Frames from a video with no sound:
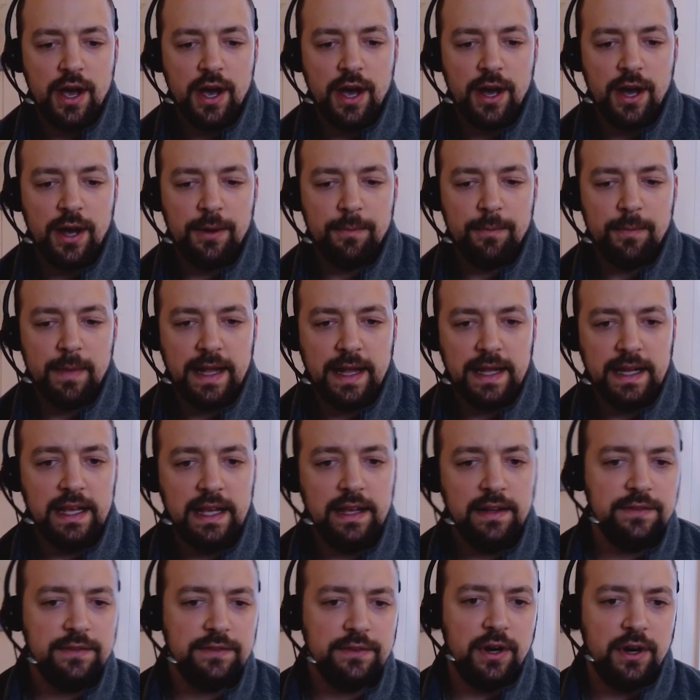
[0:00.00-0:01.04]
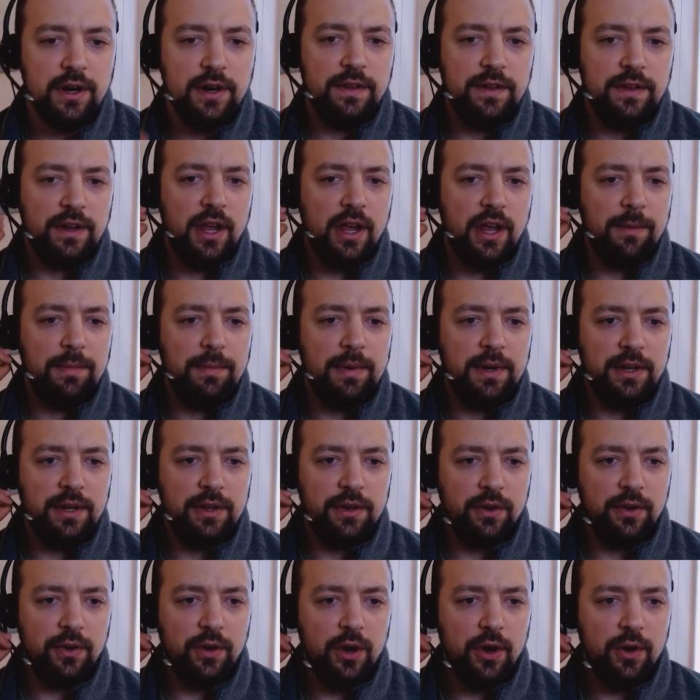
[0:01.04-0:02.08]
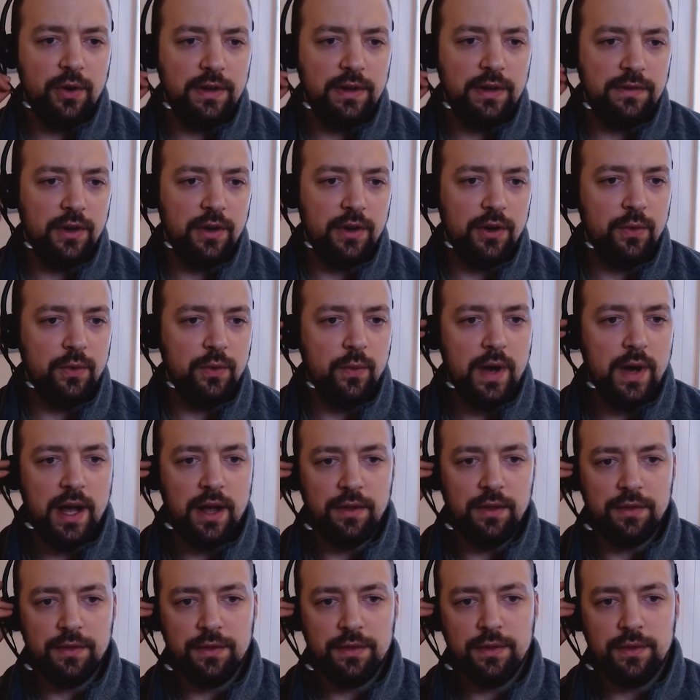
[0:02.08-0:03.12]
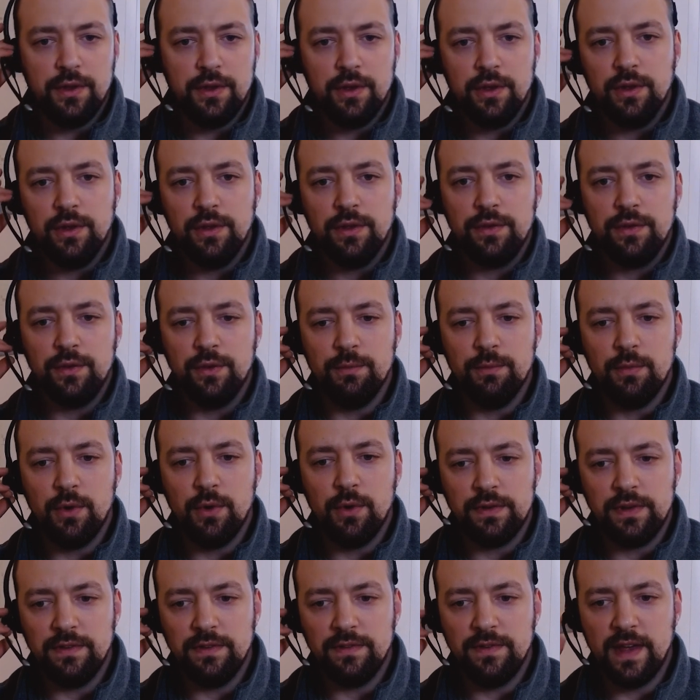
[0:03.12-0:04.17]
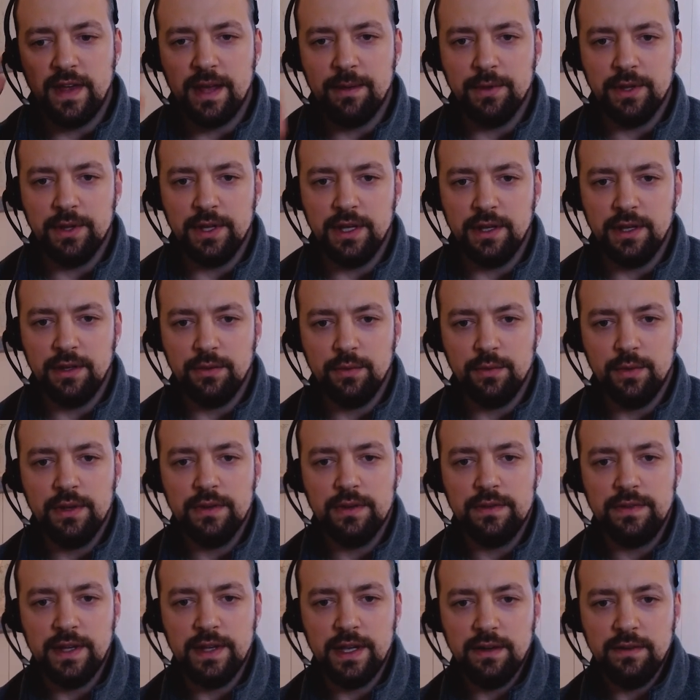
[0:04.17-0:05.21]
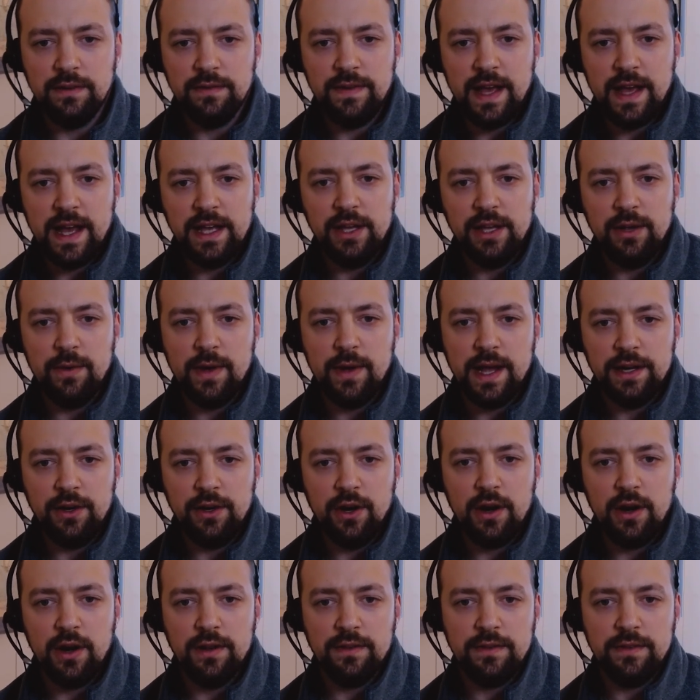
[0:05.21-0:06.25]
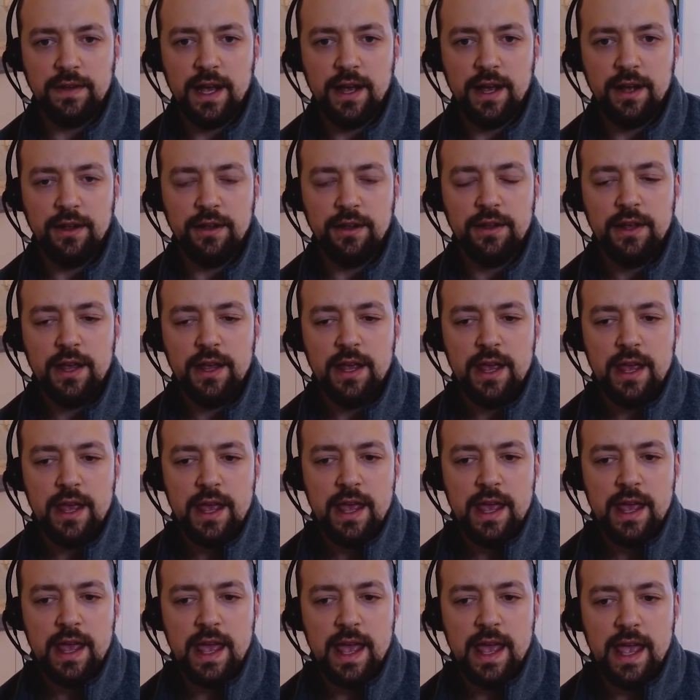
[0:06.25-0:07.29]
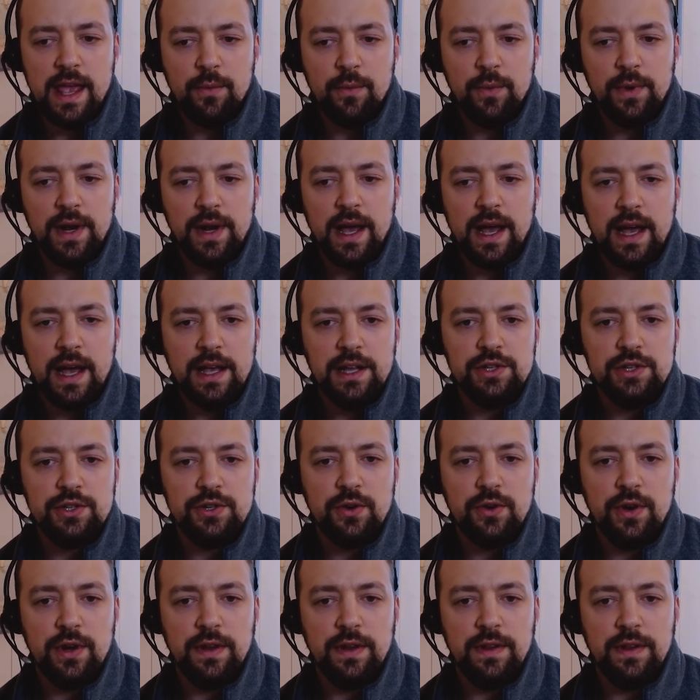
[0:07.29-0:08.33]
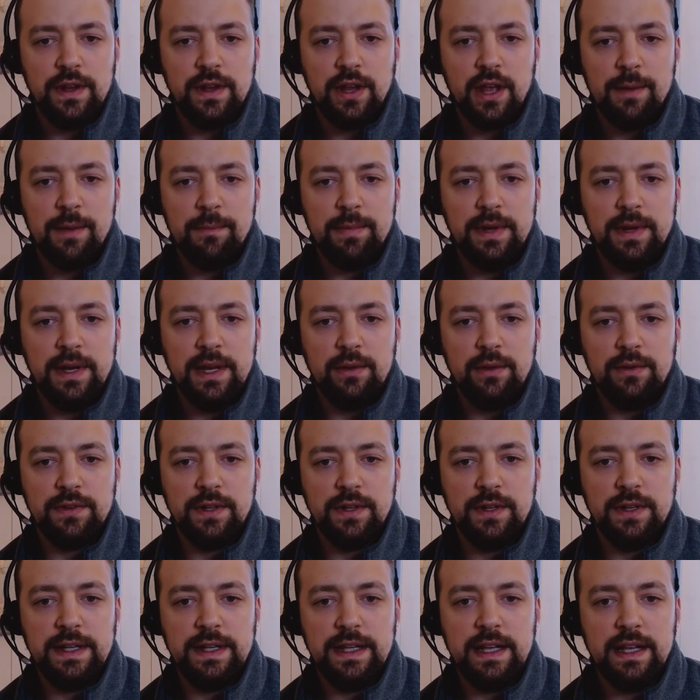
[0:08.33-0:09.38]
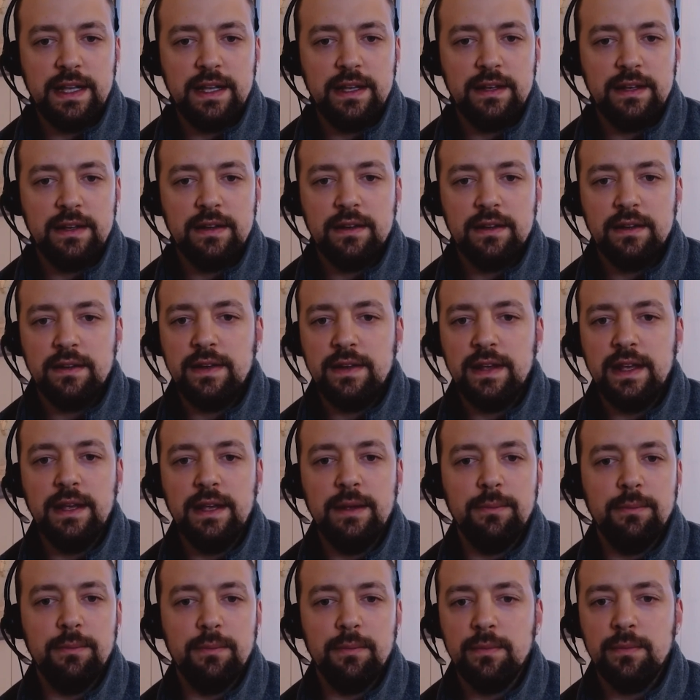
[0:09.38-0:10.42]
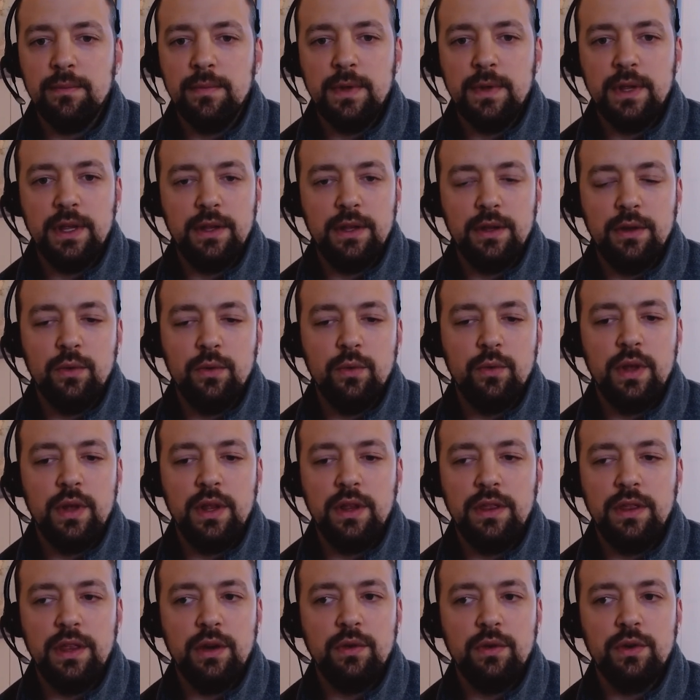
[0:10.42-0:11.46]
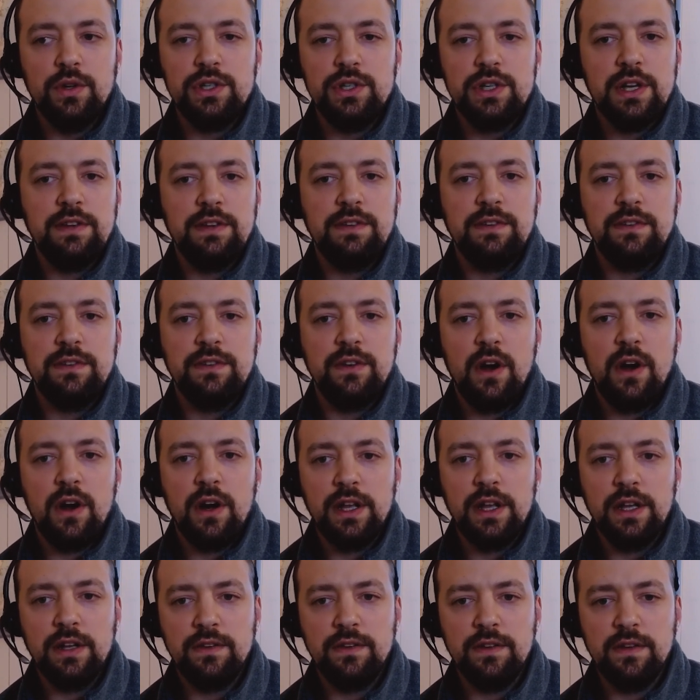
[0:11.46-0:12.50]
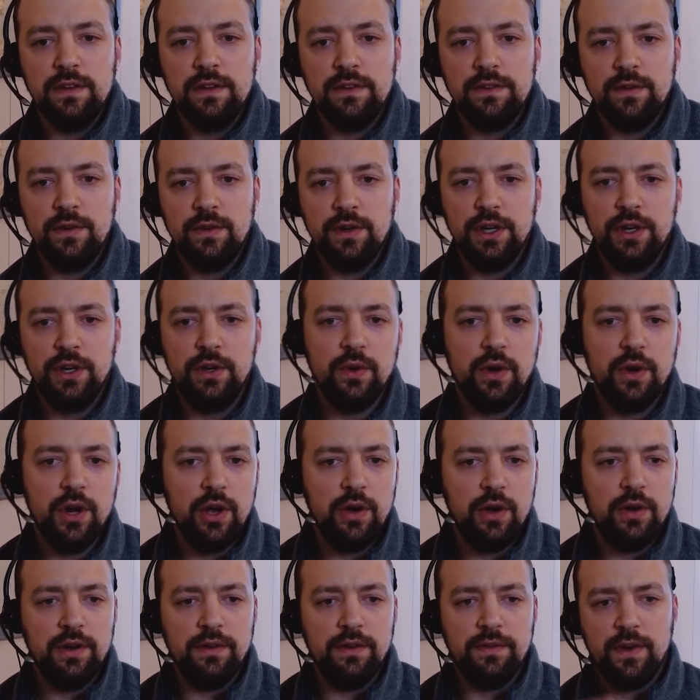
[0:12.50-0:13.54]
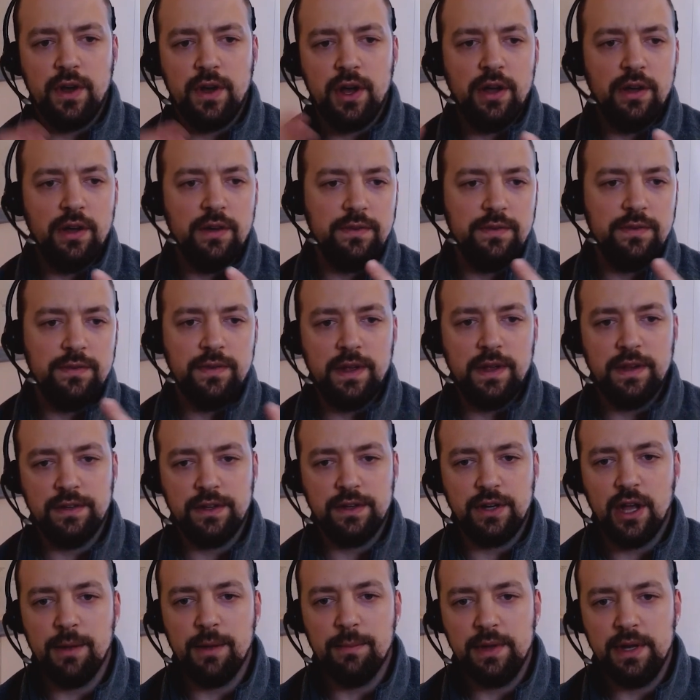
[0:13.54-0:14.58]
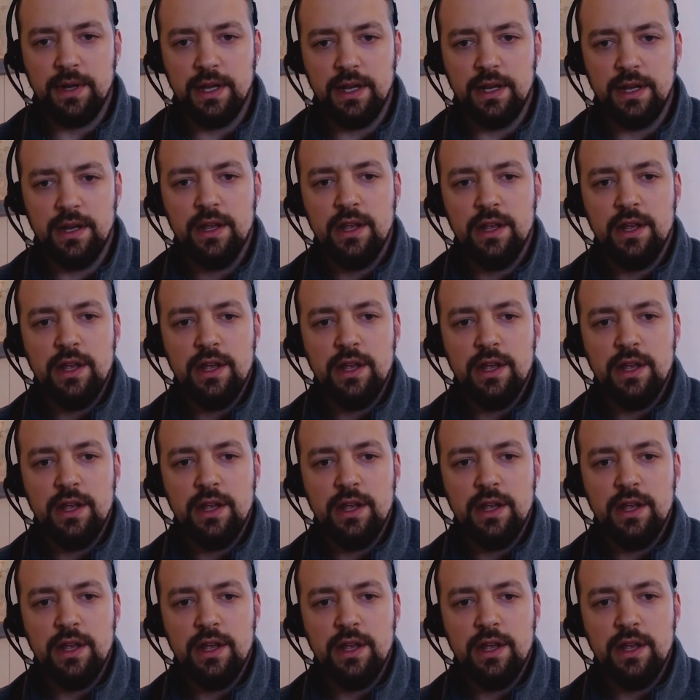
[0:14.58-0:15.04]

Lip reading: And he started the company to grow his own wealth through multifamily real estate, value add garden style. And when I joined the company, it was a lean team. They were just starting to sort of grow and evolve as a company,